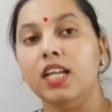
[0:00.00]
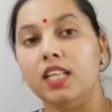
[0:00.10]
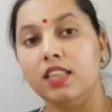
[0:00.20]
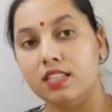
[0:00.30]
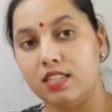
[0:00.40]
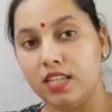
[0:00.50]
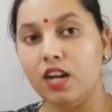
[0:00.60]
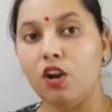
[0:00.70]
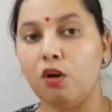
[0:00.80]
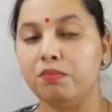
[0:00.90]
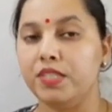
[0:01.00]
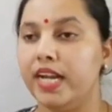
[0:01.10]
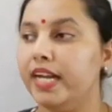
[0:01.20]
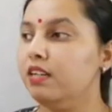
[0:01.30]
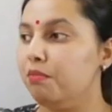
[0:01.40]
the still
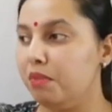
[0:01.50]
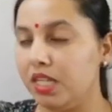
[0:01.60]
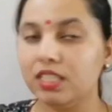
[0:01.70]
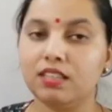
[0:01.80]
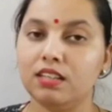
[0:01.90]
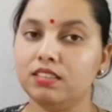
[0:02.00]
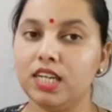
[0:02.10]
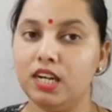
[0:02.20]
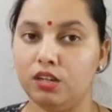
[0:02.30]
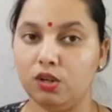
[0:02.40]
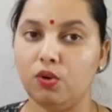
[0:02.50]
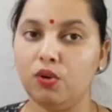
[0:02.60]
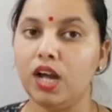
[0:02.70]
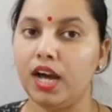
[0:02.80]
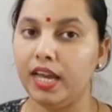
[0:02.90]
object, means the still
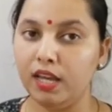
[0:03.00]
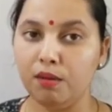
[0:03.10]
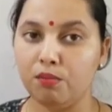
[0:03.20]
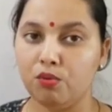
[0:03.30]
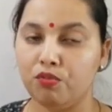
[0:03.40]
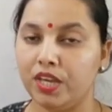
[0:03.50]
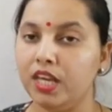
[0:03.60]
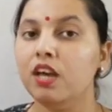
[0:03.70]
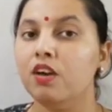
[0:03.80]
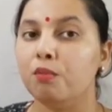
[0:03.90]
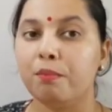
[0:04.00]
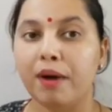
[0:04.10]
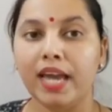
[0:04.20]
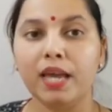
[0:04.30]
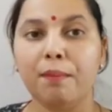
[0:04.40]
door I am moving
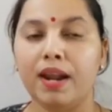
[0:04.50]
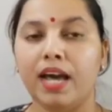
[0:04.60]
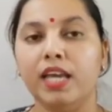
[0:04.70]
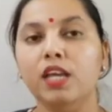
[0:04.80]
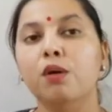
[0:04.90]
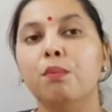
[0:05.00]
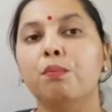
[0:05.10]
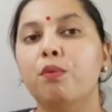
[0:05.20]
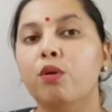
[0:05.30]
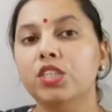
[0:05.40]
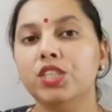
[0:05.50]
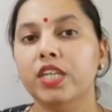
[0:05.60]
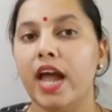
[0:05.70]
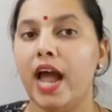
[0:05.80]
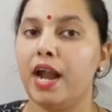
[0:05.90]
by applying push
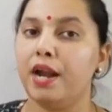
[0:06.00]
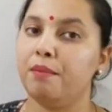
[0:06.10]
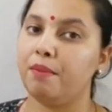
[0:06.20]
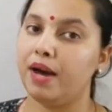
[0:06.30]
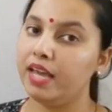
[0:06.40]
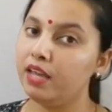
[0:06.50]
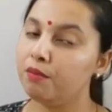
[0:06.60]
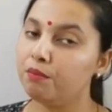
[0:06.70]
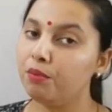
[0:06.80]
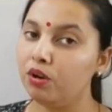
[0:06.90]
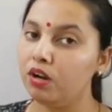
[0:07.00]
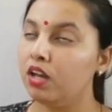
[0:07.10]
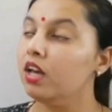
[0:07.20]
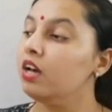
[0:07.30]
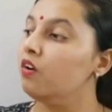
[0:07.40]
and by pull.
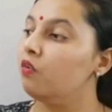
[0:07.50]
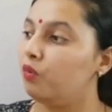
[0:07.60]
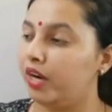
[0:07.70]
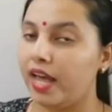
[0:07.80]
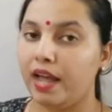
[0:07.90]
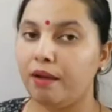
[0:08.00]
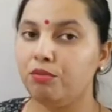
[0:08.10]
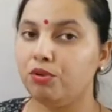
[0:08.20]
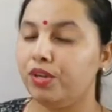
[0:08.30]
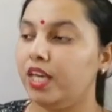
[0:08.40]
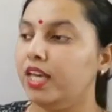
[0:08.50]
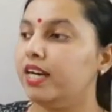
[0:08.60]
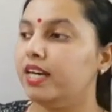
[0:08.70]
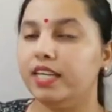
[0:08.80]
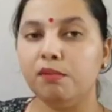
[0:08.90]
What I am doing?
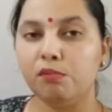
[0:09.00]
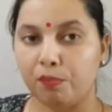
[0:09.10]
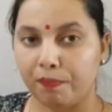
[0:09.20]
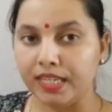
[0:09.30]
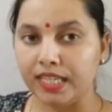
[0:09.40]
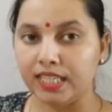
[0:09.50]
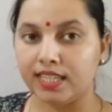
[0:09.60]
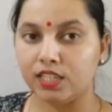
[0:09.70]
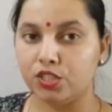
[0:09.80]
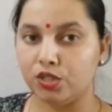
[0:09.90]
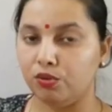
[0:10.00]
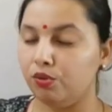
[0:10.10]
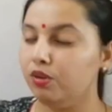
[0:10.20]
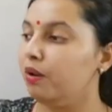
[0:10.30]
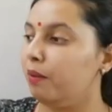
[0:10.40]
I am opening the
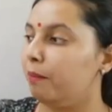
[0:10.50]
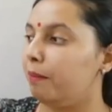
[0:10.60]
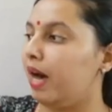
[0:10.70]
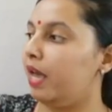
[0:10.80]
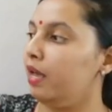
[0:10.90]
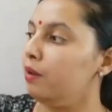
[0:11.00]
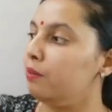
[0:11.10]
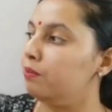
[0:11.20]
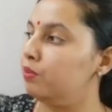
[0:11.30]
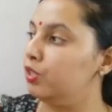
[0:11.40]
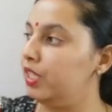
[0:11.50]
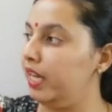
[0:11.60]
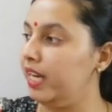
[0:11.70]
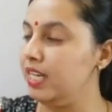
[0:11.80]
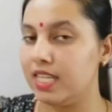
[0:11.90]
door by pushing
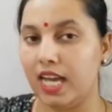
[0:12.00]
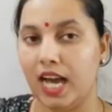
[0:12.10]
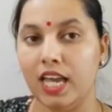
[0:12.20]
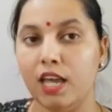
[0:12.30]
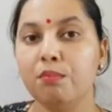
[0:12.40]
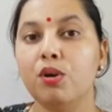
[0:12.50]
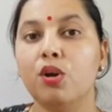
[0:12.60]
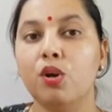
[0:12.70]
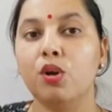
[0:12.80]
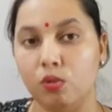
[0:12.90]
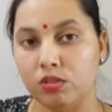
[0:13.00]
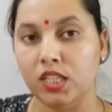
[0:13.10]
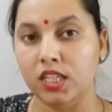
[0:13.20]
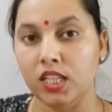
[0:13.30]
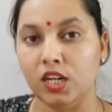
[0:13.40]
it. I am
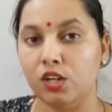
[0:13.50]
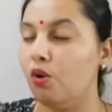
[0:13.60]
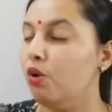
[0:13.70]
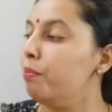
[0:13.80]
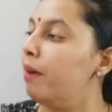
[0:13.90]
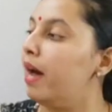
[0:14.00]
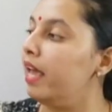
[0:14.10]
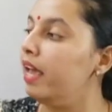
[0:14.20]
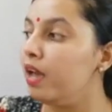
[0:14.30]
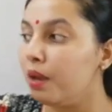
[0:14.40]
closing the door by